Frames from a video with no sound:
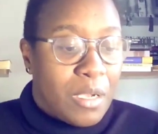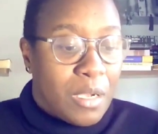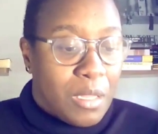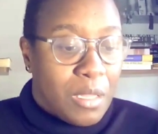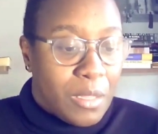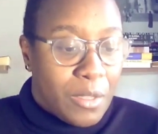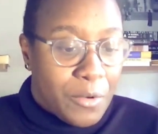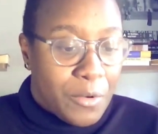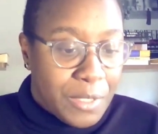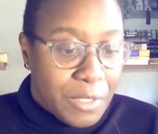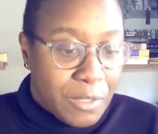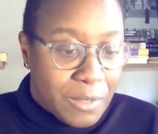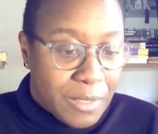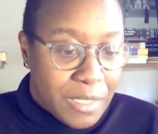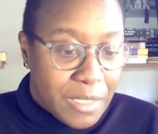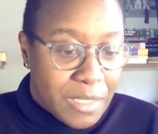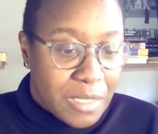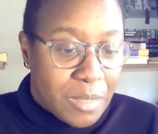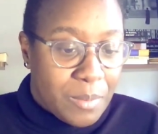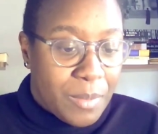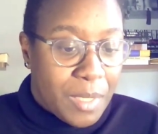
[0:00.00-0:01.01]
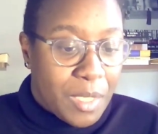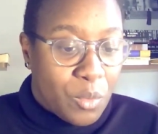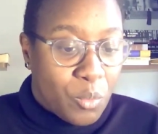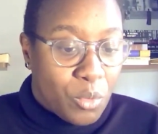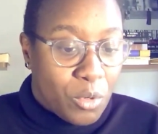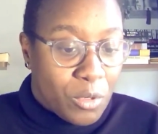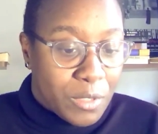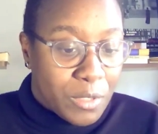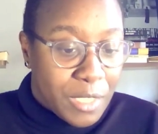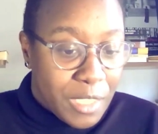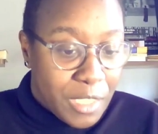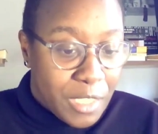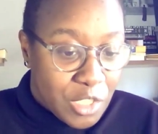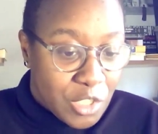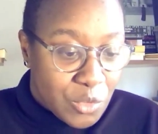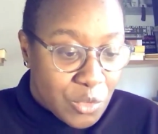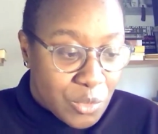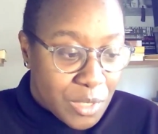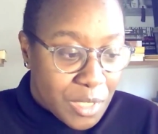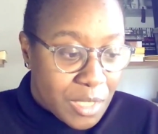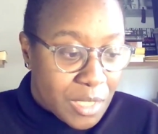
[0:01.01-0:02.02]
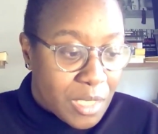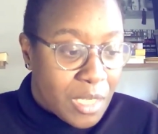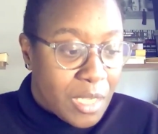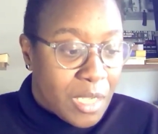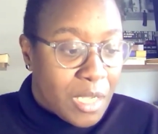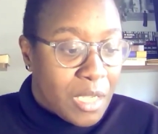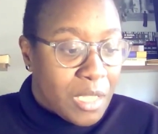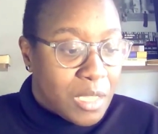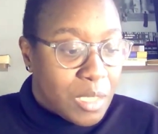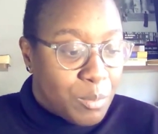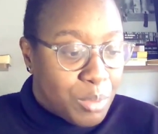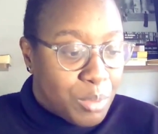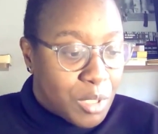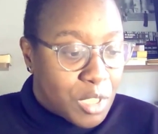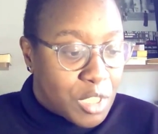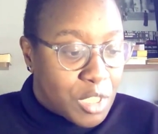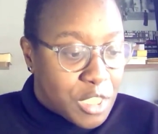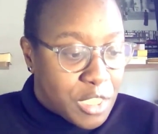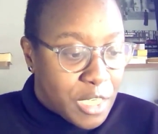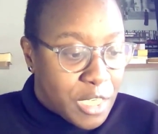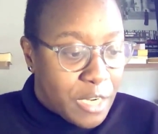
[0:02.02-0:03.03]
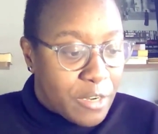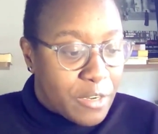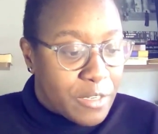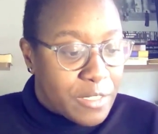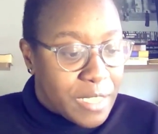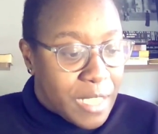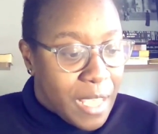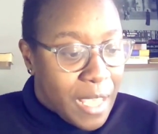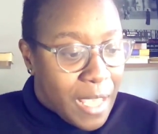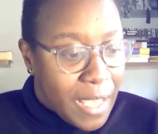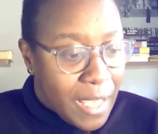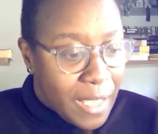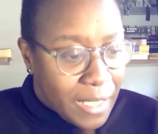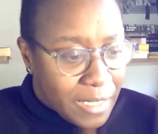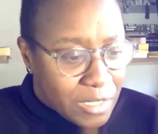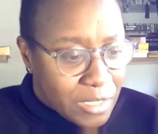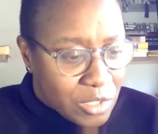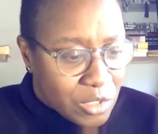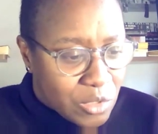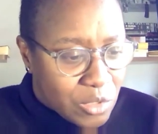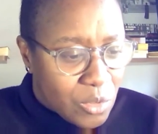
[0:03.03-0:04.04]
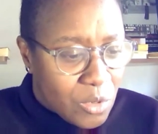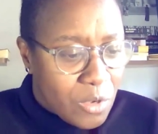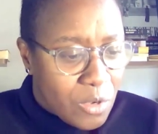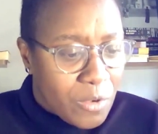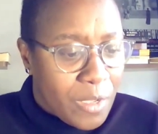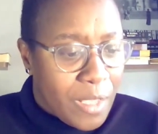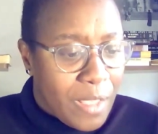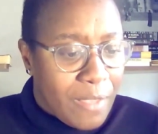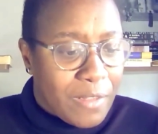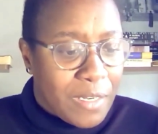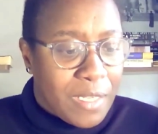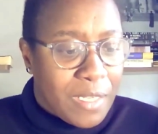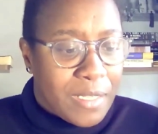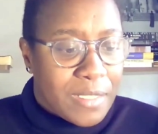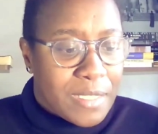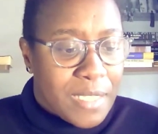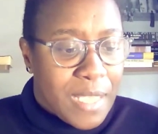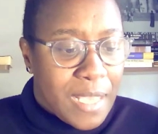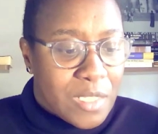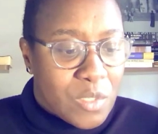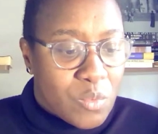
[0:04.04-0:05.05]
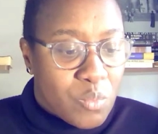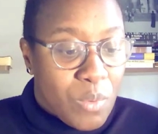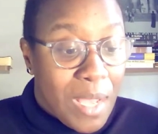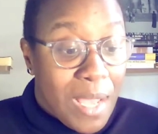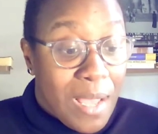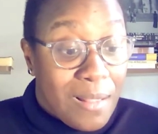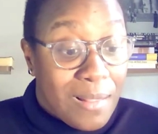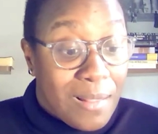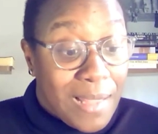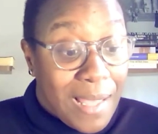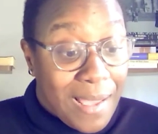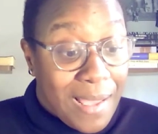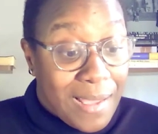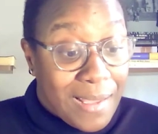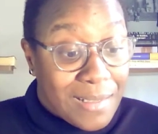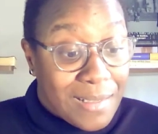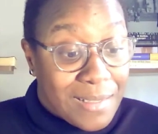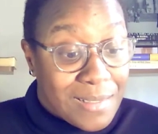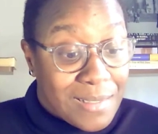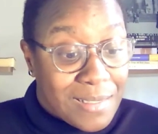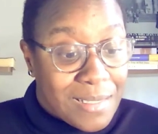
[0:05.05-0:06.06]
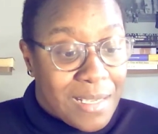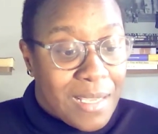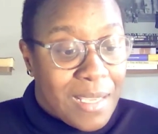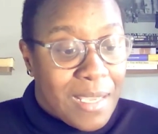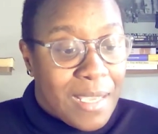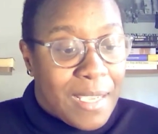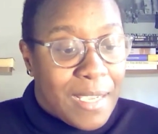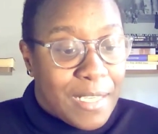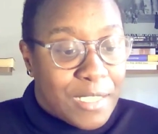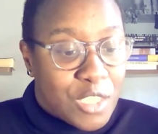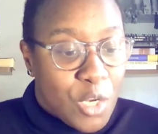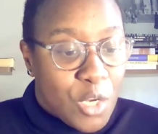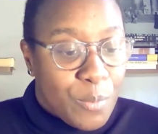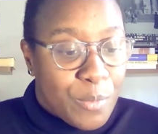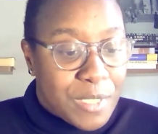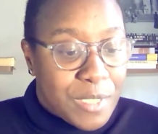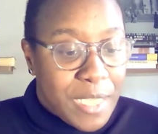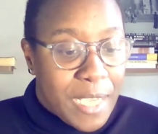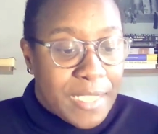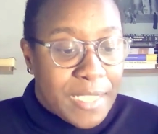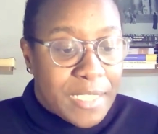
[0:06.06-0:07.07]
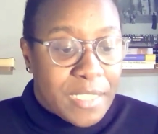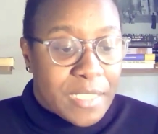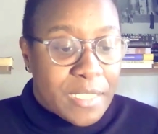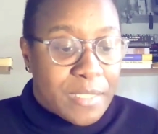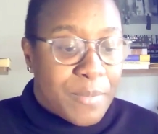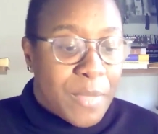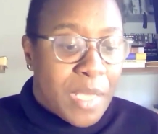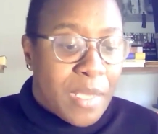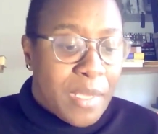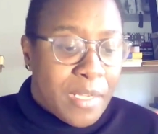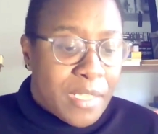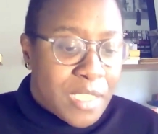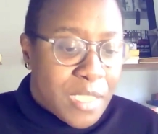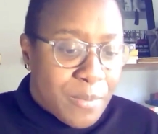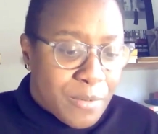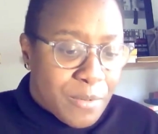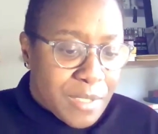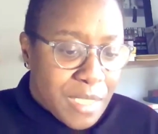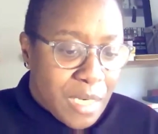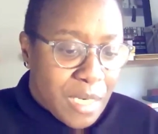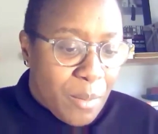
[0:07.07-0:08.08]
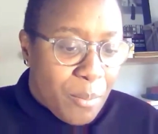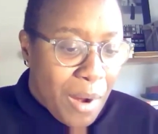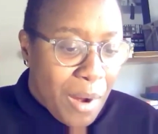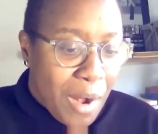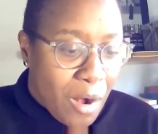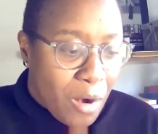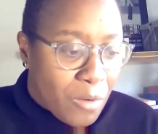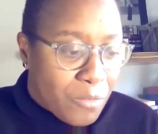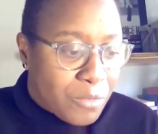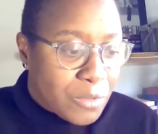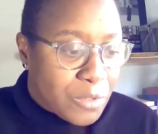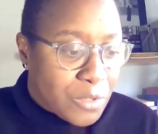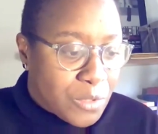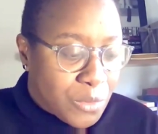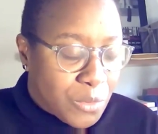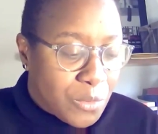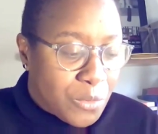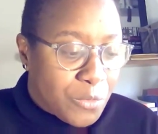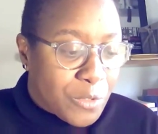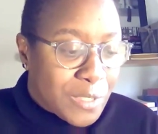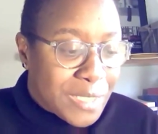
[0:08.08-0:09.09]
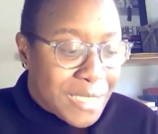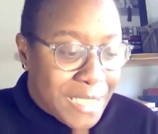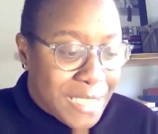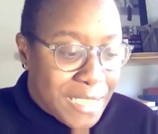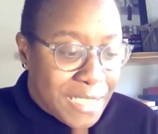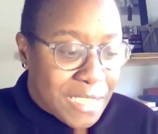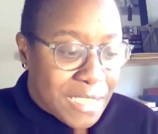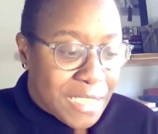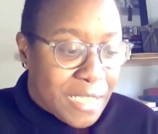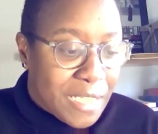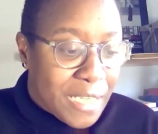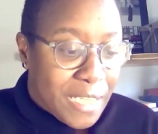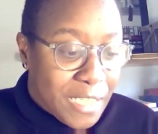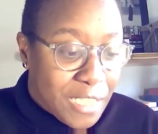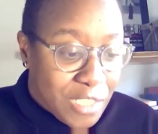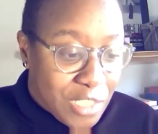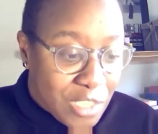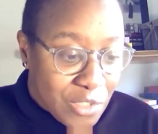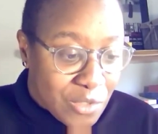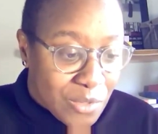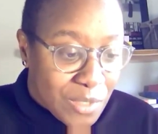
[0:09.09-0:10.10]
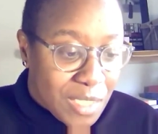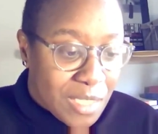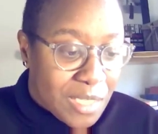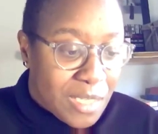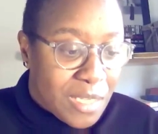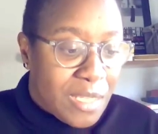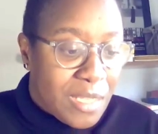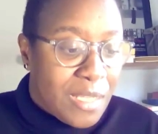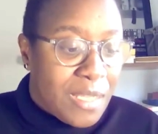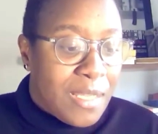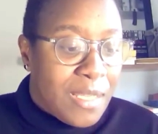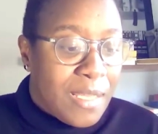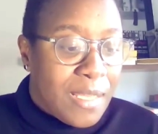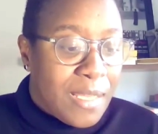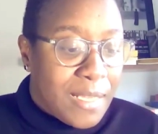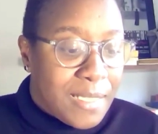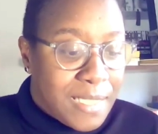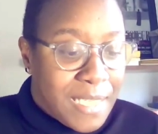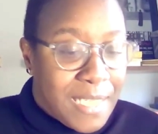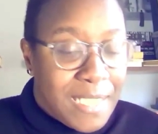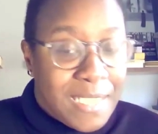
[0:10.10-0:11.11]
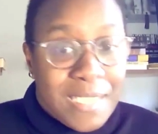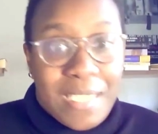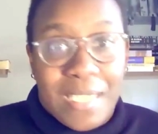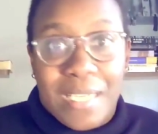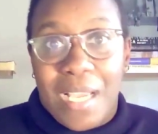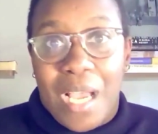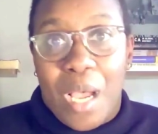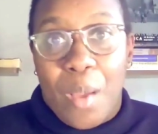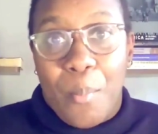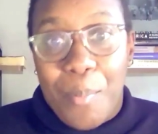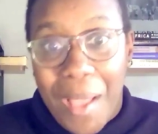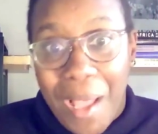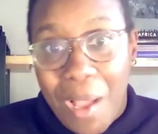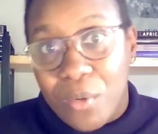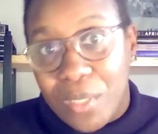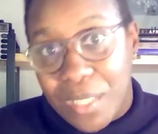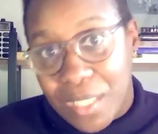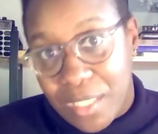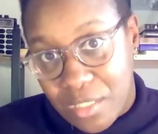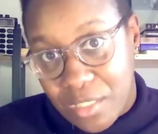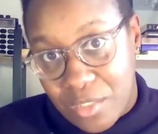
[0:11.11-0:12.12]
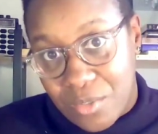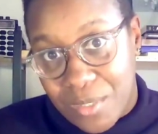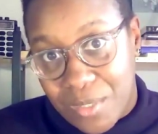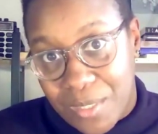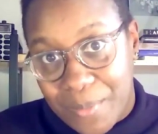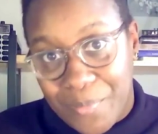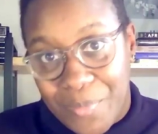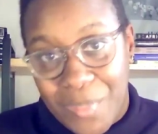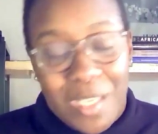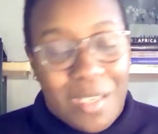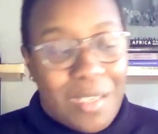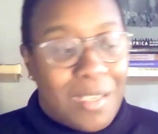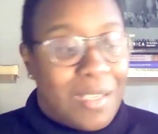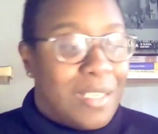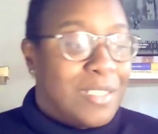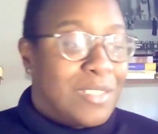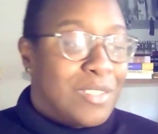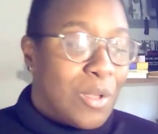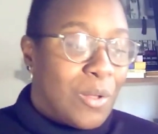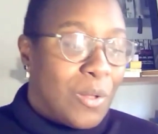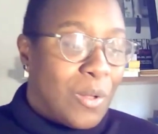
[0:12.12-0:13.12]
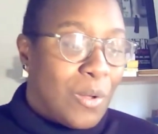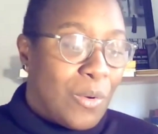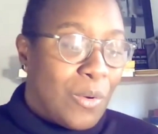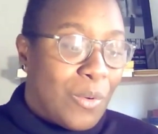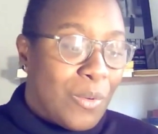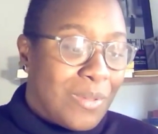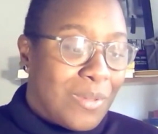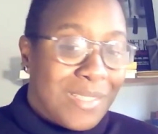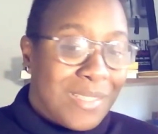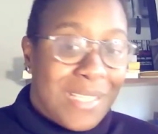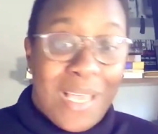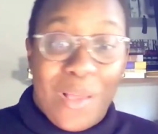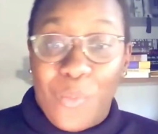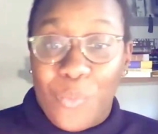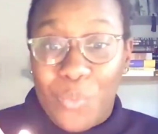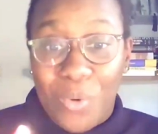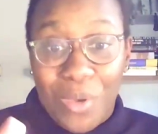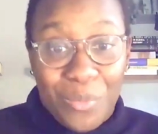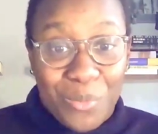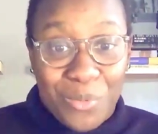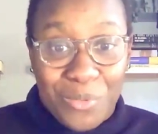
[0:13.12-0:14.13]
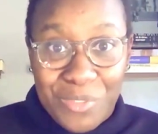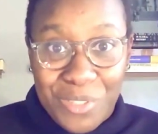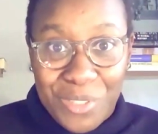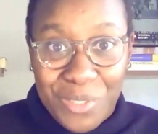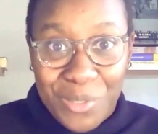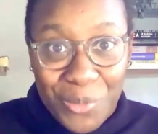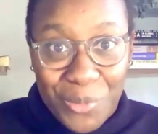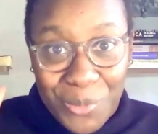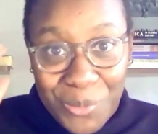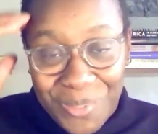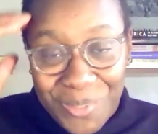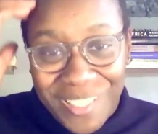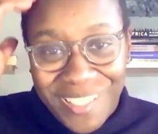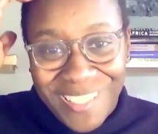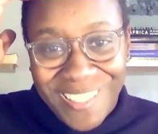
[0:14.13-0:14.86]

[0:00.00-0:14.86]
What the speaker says: colonialism, and world history, the book shares historical evidence as well as interpretation to present a powerful tool for teaching history and teaching about history. So that one review